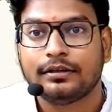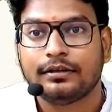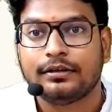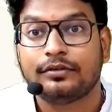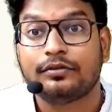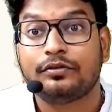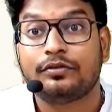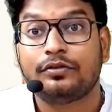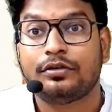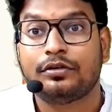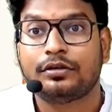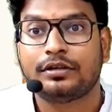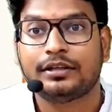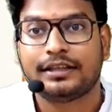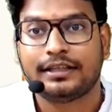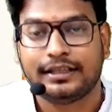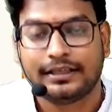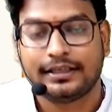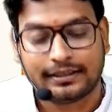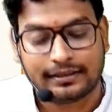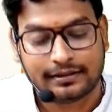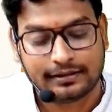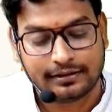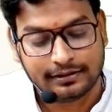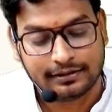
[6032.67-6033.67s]
Fourth
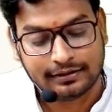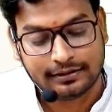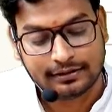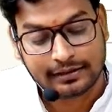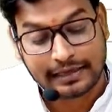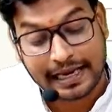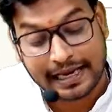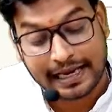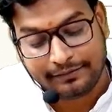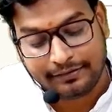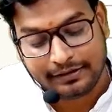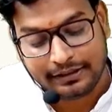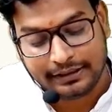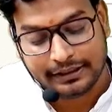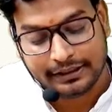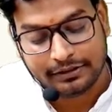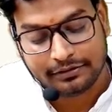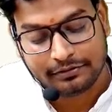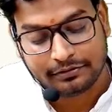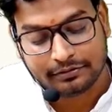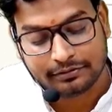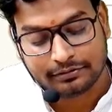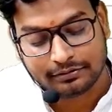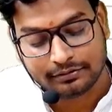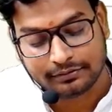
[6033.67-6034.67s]
year. I will
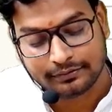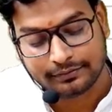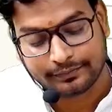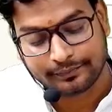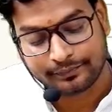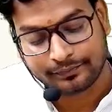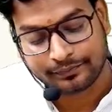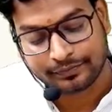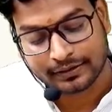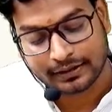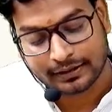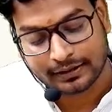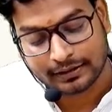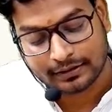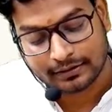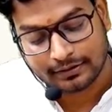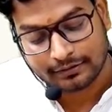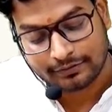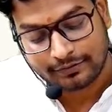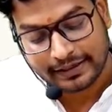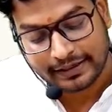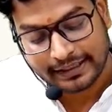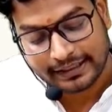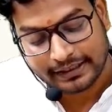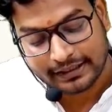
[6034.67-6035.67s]
give
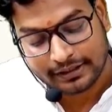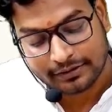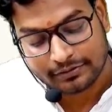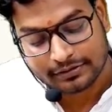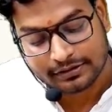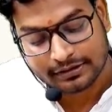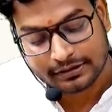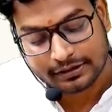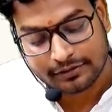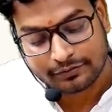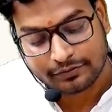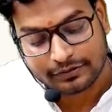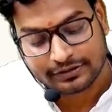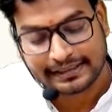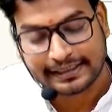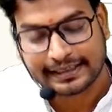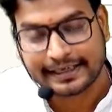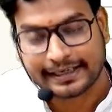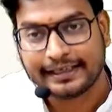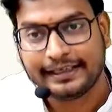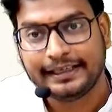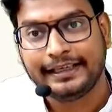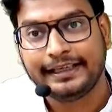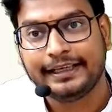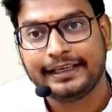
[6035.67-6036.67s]
5,000 of
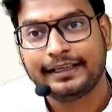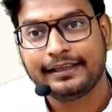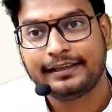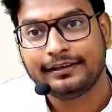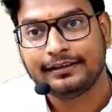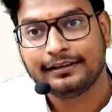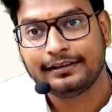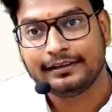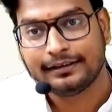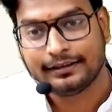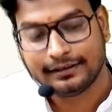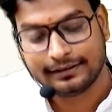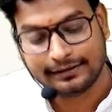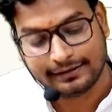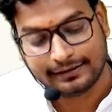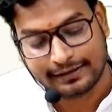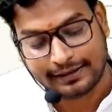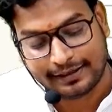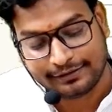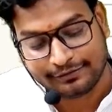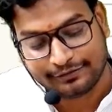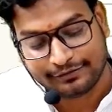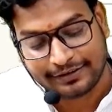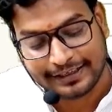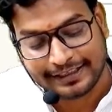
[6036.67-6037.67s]
second year
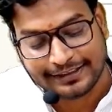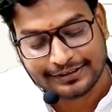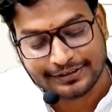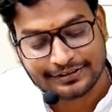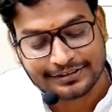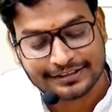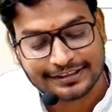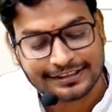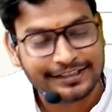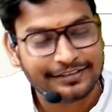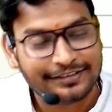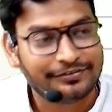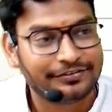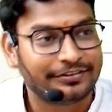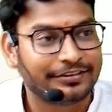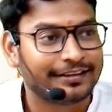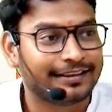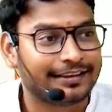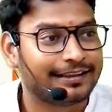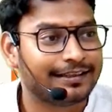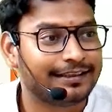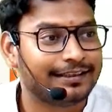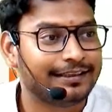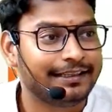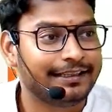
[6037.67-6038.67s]
and 5,000 of
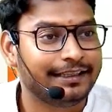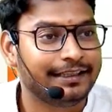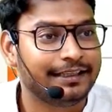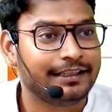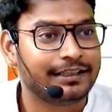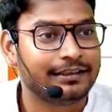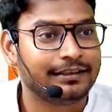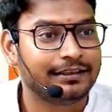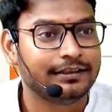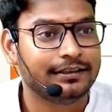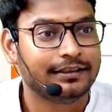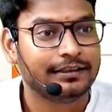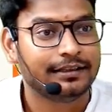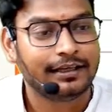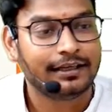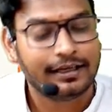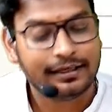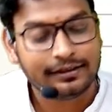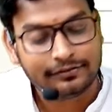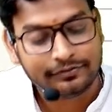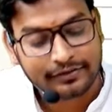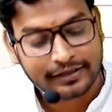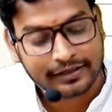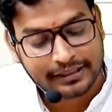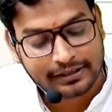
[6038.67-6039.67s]
third year
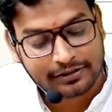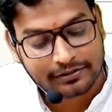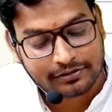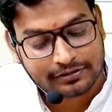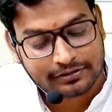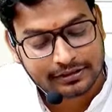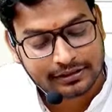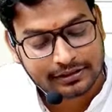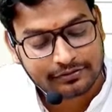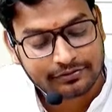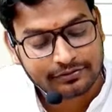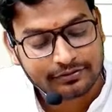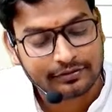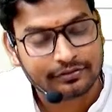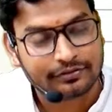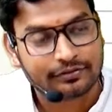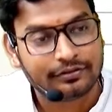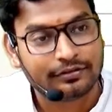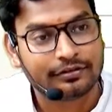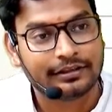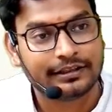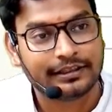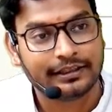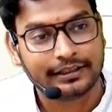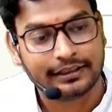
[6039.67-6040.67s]
and 5,000 of
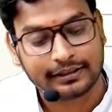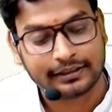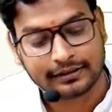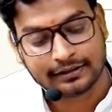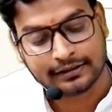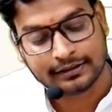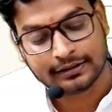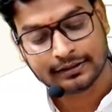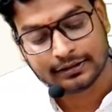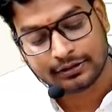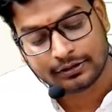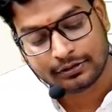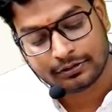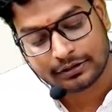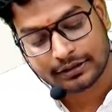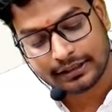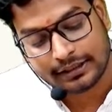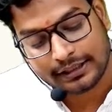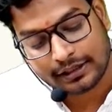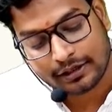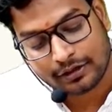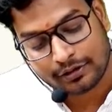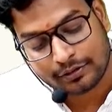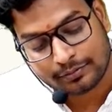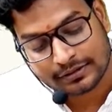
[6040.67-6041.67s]
fourth year. Totally
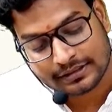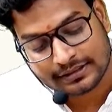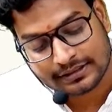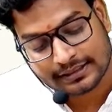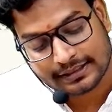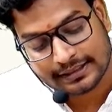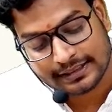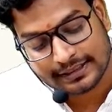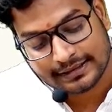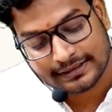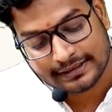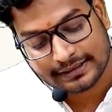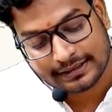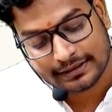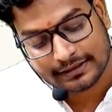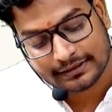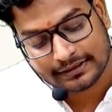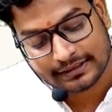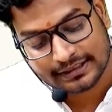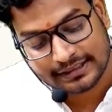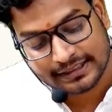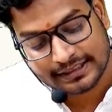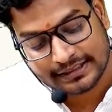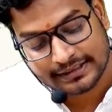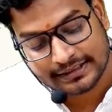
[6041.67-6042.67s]
how much
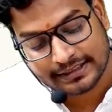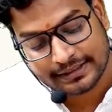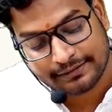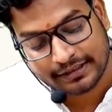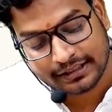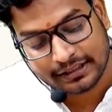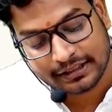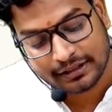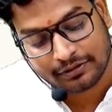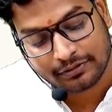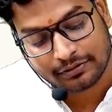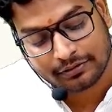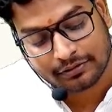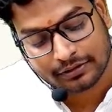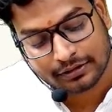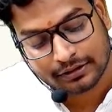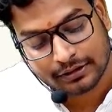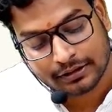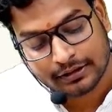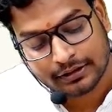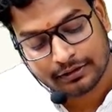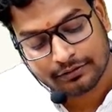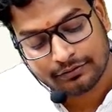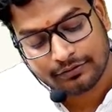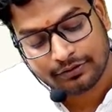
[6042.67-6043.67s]
she is giving now?
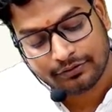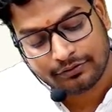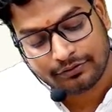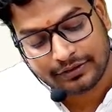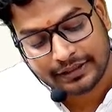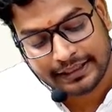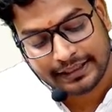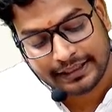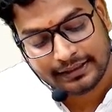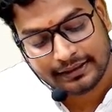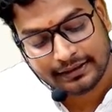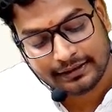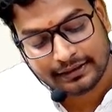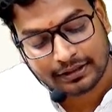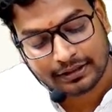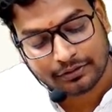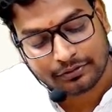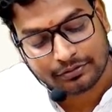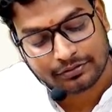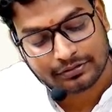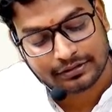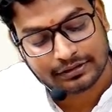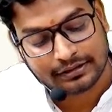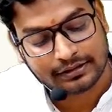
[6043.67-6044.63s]
15,000.